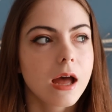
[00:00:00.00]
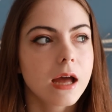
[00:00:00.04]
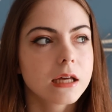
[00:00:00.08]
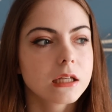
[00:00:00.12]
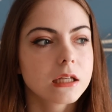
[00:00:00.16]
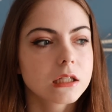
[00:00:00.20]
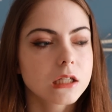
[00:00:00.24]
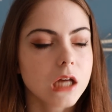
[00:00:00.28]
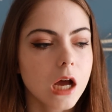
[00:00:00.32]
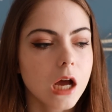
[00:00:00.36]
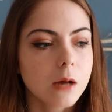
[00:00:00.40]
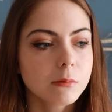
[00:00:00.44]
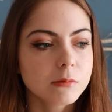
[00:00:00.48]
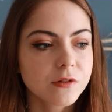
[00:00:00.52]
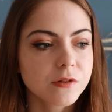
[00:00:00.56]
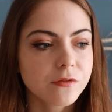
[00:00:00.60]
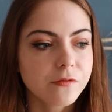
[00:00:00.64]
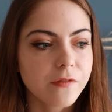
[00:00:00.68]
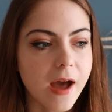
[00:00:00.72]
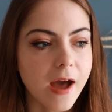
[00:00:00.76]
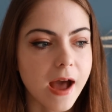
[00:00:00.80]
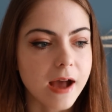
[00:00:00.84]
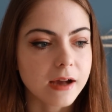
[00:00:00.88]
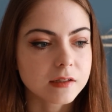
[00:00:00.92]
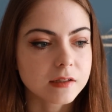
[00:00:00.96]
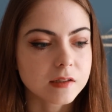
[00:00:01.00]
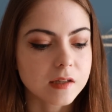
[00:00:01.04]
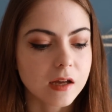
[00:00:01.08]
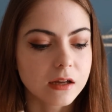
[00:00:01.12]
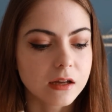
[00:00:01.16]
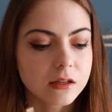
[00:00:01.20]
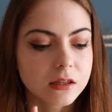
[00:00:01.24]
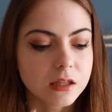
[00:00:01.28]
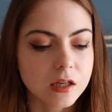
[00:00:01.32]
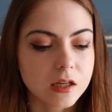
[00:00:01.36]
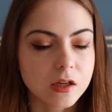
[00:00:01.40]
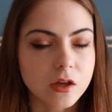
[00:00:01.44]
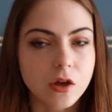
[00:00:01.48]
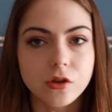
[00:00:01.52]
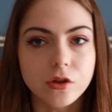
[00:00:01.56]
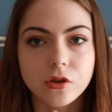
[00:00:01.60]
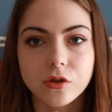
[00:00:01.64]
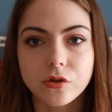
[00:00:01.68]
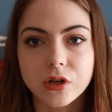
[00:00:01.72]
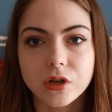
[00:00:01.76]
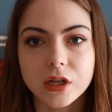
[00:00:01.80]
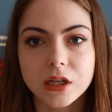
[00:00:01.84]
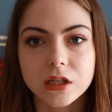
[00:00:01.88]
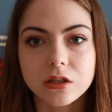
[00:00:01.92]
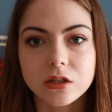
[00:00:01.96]
In terms of facts, I think
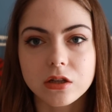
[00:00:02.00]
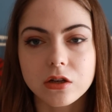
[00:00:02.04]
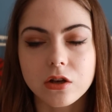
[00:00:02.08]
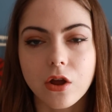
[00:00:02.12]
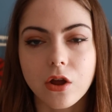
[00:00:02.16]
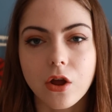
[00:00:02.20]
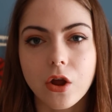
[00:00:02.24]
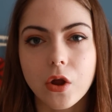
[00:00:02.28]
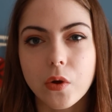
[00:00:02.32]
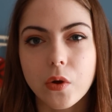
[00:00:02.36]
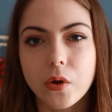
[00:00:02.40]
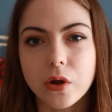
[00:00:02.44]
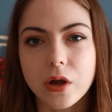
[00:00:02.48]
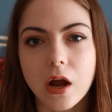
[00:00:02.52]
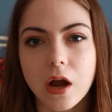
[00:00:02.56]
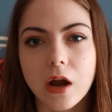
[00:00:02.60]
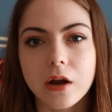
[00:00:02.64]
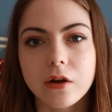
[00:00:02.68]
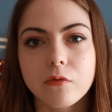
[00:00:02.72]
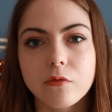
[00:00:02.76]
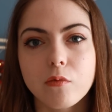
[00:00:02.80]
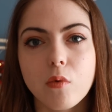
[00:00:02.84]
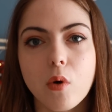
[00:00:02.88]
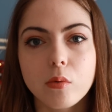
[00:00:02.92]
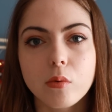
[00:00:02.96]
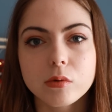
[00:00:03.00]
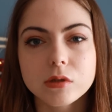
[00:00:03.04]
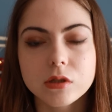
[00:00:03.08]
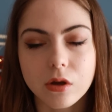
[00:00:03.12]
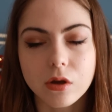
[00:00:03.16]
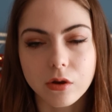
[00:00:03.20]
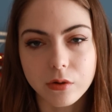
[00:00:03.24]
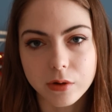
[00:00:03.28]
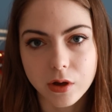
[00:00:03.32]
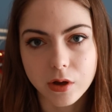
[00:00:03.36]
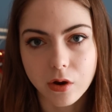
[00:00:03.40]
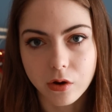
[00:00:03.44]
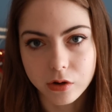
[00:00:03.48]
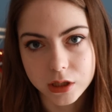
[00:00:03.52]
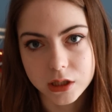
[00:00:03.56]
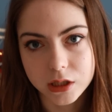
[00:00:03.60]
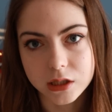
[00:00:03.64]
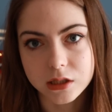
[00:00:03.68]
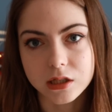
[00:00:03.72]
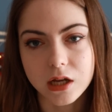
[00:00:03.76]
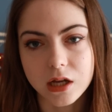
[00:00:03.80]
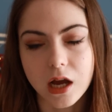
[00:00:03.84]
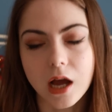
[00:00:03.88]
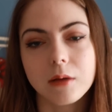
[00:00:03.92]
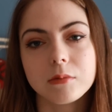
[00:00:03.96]
you need to know kind of what was going on at the
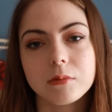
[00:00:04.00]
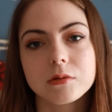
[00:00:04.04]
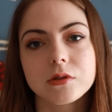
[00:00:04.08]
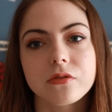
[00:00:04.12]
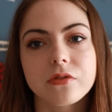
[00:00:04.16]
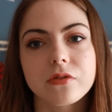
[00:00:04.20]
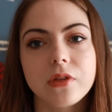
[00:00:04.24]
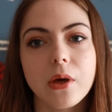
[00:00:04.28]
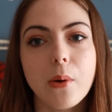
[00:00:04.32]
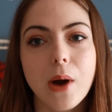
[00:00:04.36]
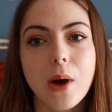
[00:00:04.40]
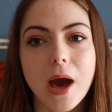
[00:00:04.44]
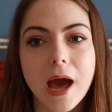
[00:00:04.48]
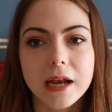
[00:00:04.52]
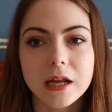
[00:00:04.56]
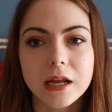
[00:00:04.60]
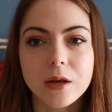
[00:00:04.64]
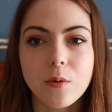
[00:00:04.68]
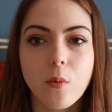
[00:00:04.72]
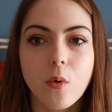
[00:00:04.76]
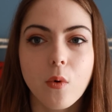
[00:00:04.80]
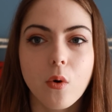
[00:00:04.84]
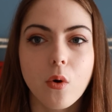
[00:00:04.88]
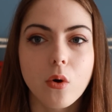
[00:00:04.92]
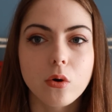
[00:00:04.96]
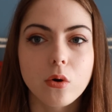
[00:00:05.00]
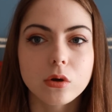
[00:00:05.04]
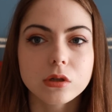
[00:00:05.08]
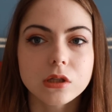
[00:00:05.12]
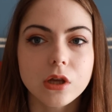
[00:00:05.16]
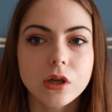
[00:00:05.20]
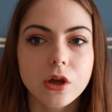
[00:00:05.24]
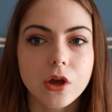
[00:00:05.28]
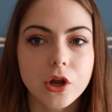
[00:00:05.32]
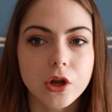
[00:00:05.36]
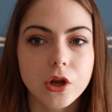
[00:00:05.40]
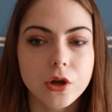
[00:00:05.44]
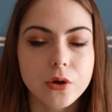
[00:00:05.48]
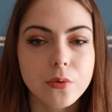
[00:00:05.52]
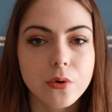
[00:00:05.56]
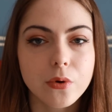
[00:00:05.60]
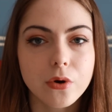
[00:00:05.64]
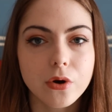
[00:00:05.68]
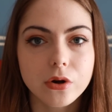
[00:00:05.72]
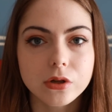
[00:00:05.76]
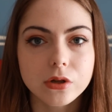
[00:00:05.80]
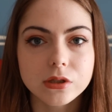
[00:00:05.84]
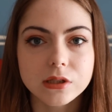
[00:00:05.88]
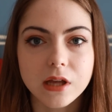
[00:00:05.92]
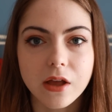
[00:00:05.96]
time. So if there were any wars, who
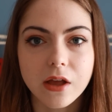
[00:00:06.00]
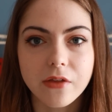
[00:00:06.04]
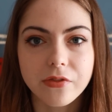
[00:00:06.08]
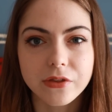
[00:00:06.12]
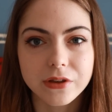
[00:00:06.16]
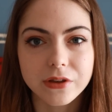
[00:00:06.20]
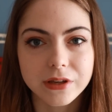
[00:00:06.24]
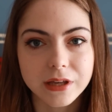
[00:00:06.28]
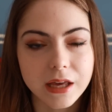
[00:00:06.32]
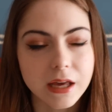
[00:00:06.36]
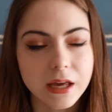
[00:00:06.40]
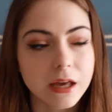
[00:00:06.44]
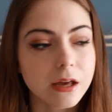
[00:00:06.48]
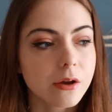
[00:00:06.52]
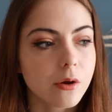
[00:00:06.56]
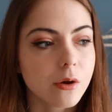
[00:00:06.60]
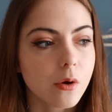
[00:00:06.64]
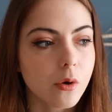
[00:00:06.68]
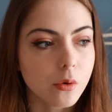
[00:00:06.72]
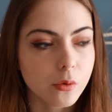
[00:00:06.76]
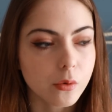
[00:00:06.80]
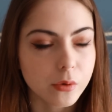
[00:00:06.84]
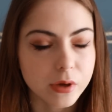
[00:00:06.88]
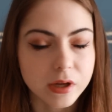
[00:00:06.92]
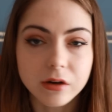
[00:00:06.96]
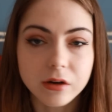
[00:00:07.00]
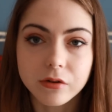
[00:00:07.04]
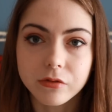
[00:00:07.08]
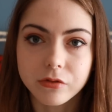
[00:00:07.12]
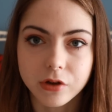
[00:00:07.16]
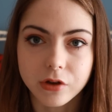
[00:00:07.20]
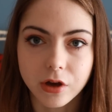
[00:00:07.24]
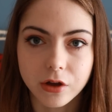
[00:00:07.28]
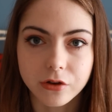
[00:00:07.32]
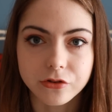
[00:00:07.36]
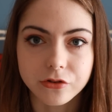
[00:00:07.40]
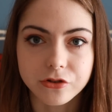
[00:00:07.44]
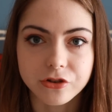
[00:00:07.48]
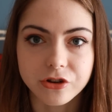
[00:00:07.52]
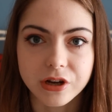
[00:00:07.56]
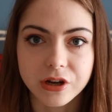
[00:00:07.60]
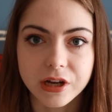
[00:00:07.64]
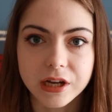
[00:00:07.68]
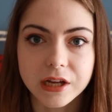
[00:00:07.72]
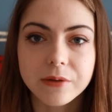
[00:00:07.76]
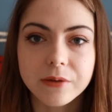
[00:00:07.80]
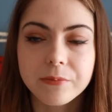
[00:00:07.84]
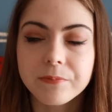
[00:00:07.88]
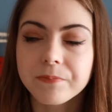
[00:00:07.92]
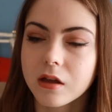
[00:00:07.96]
was the king or queen of the
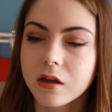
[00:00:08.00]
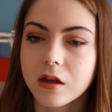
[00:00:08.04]
country?